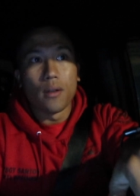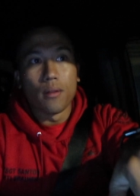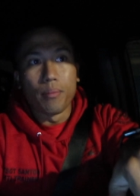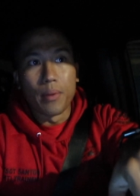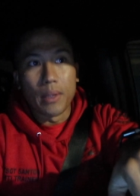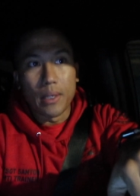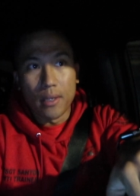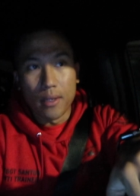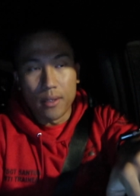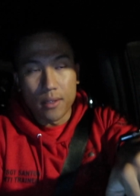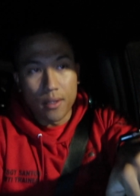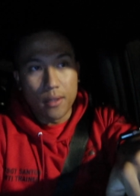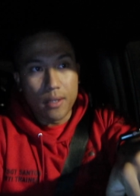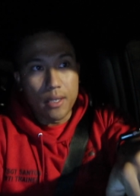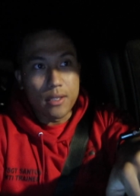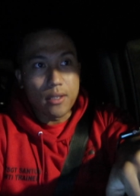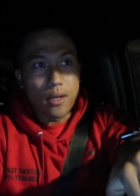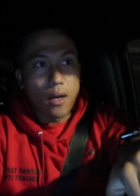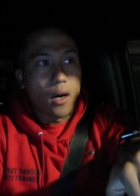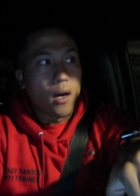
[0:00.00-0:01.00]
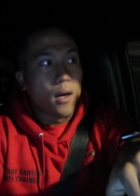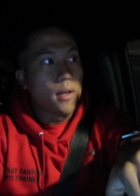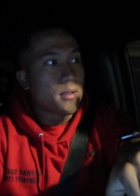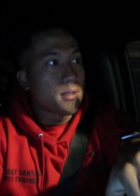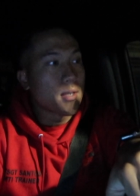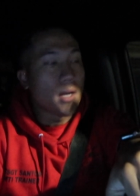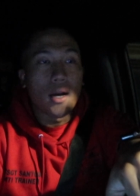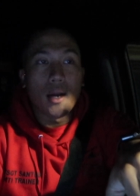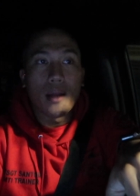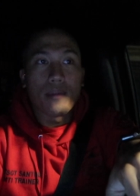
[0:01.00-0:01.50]
because of these odd
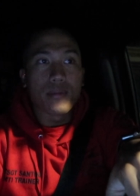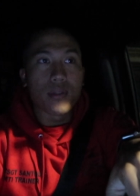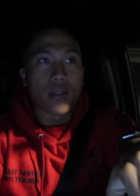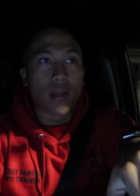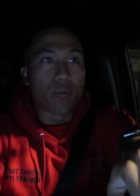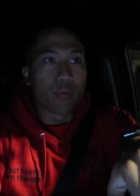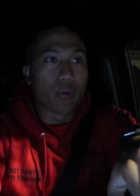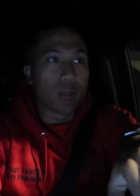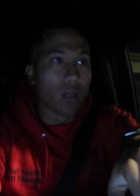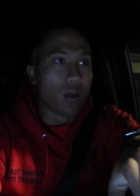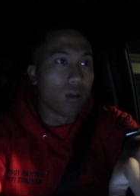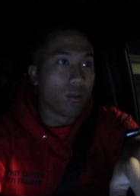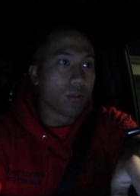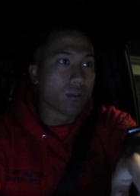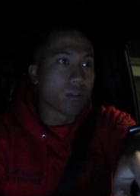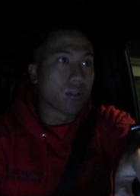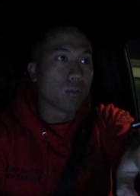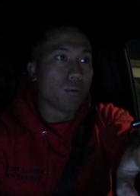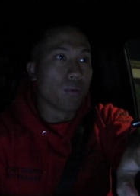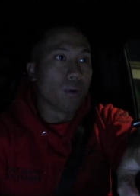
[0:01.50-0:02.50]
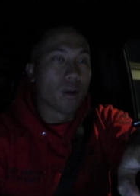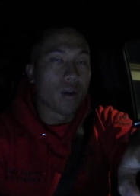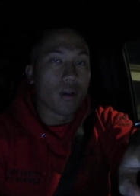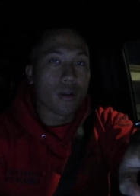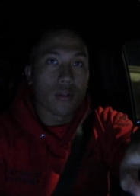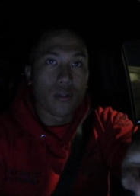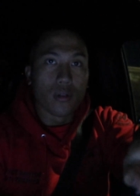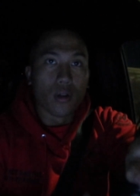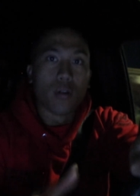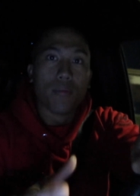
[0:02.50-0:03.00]
times that we go into work,
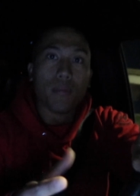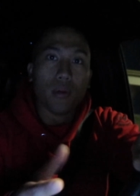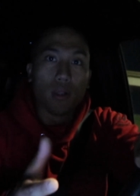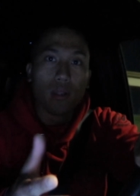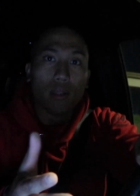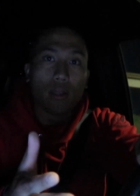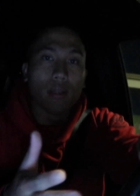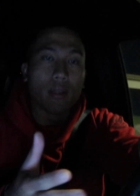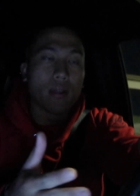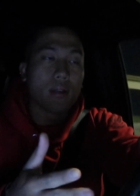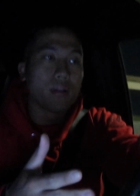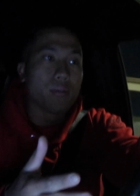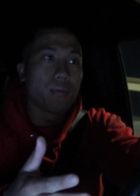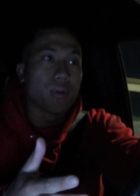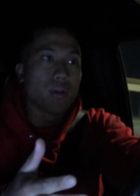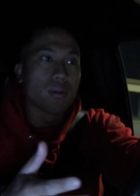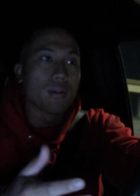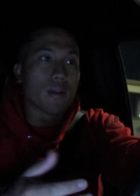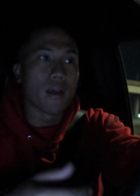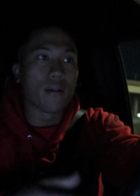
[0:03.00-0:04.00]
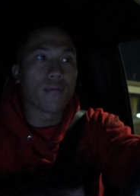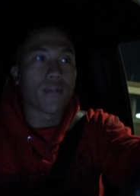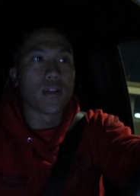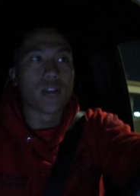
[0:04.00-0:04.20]
normally we don't have